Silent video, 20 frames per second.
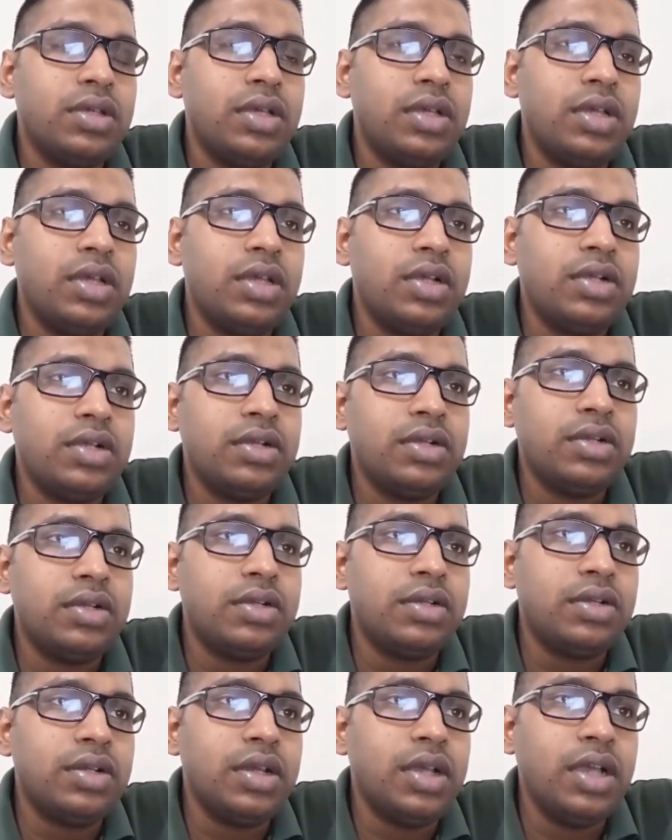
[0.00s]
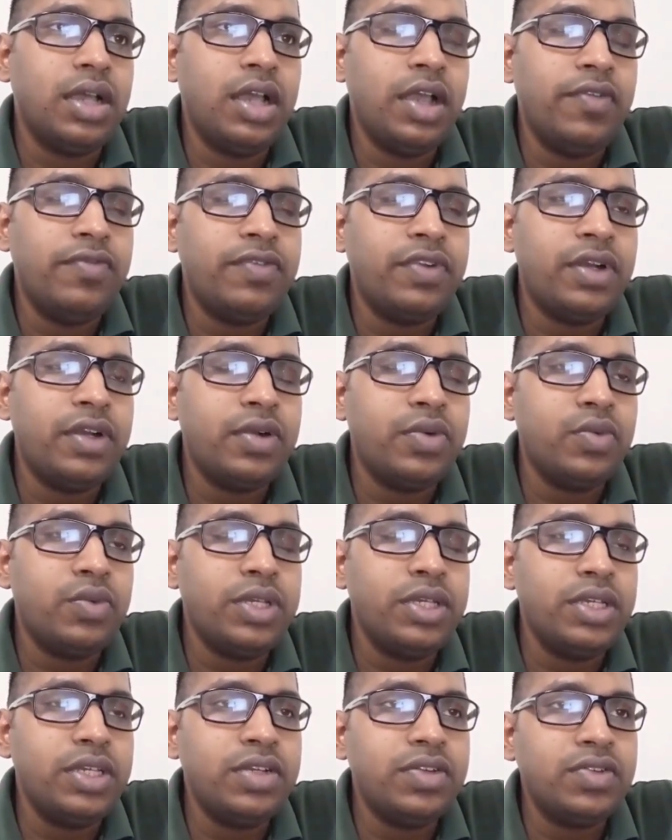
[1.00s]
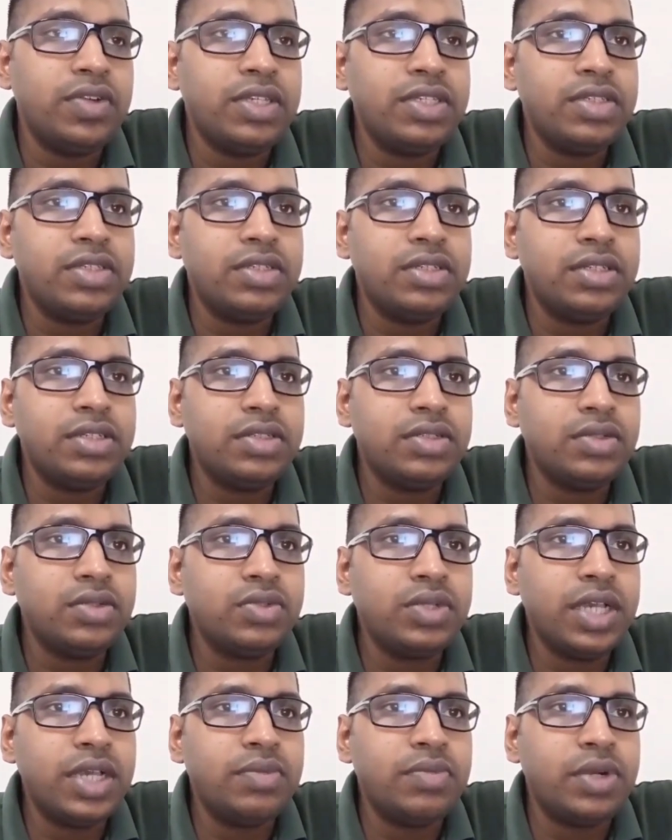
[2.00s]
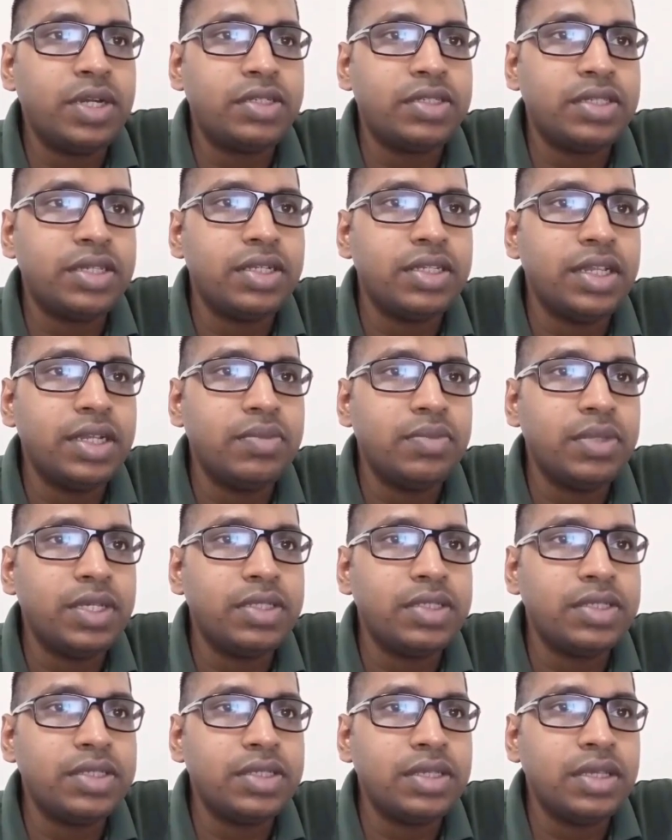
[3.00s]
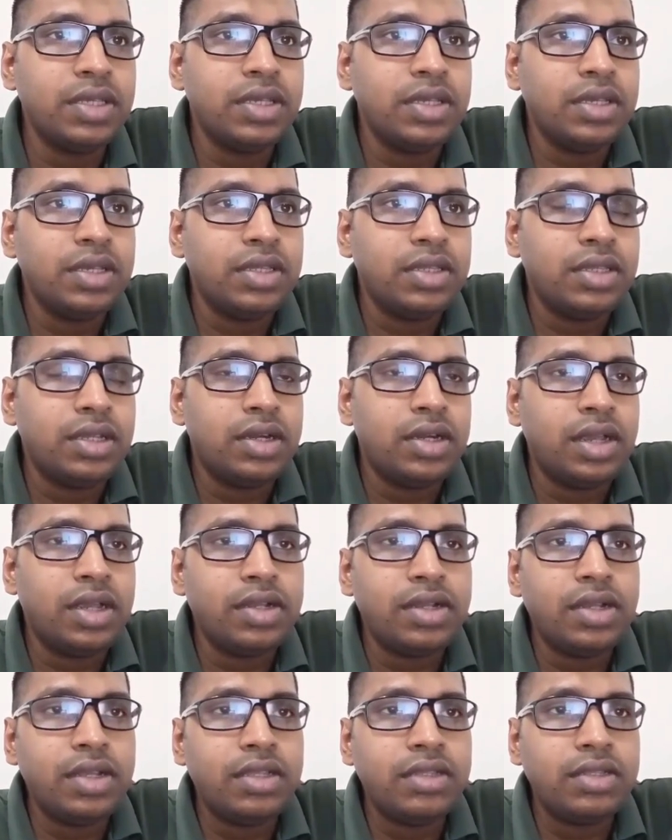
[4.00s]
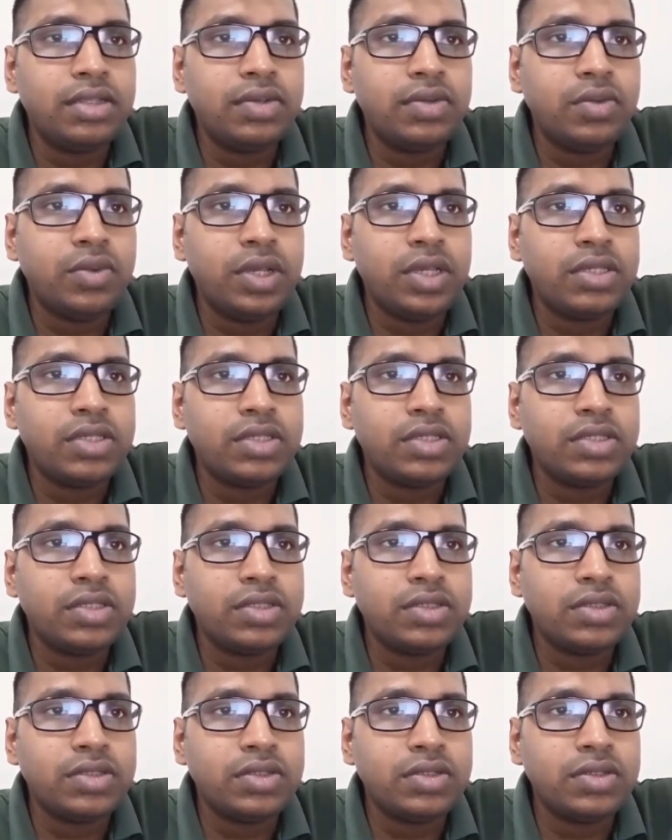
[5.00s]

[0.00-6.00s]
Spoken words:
And after we increased it to 10%, that means the run length was